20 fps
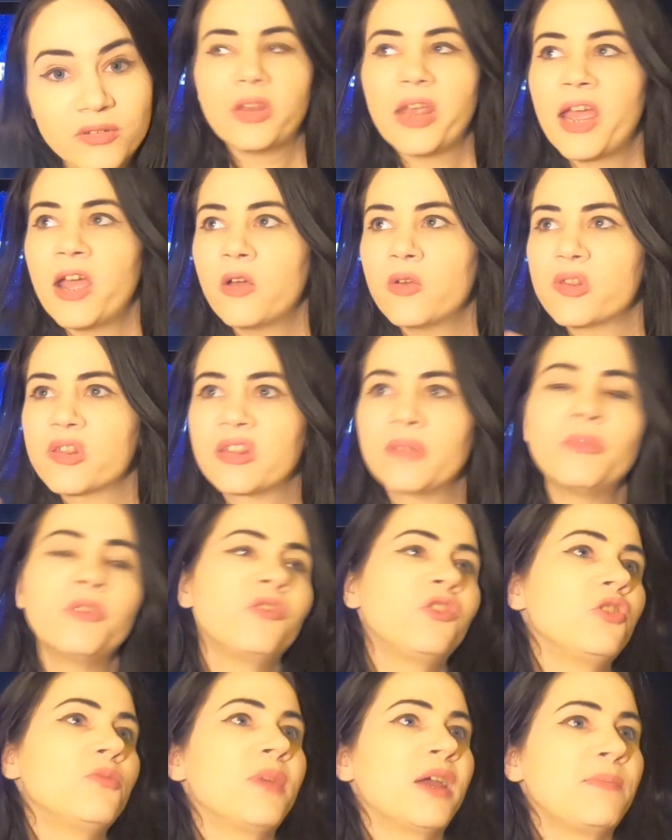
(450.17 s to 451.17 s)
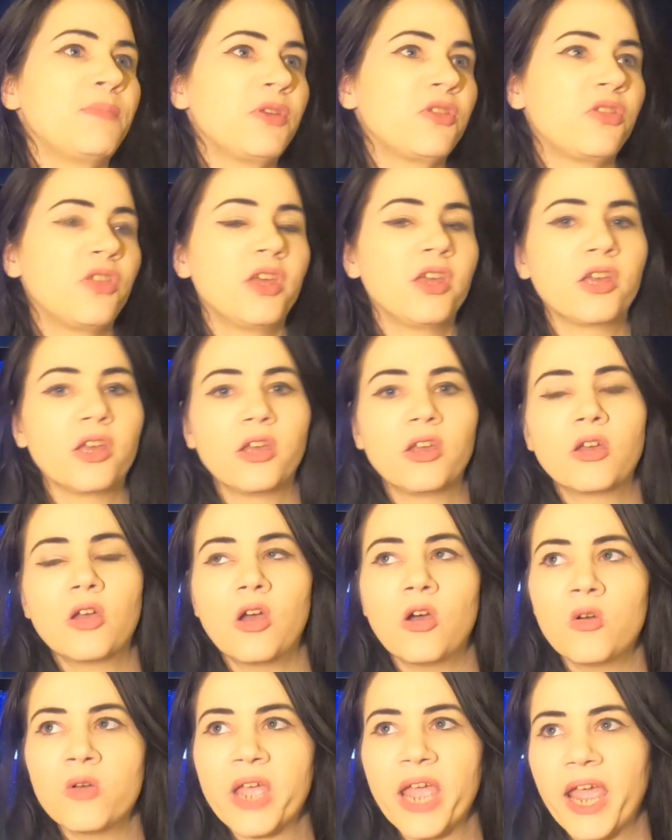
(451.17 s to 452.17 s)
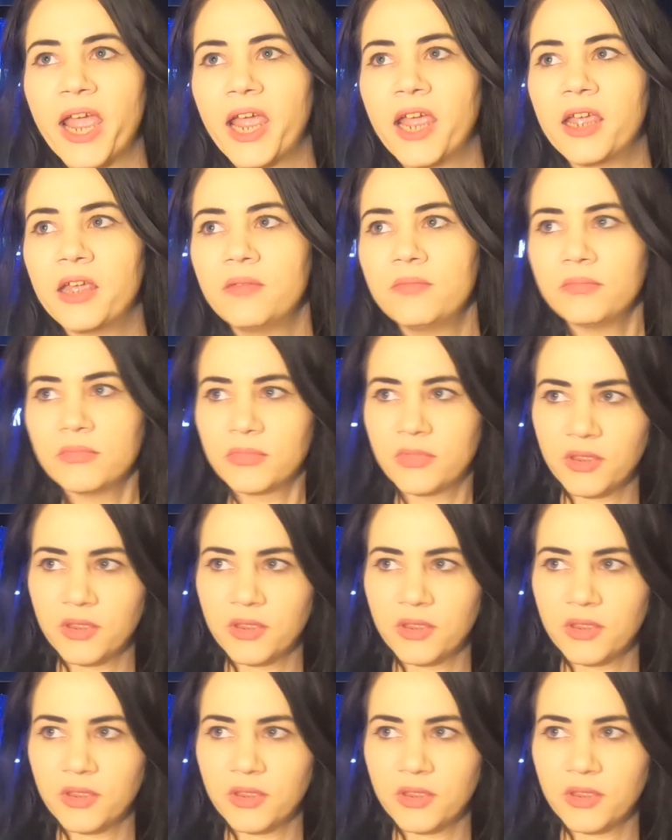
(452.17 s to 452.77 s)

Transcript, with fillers: Now, some of you might be thinking, okay,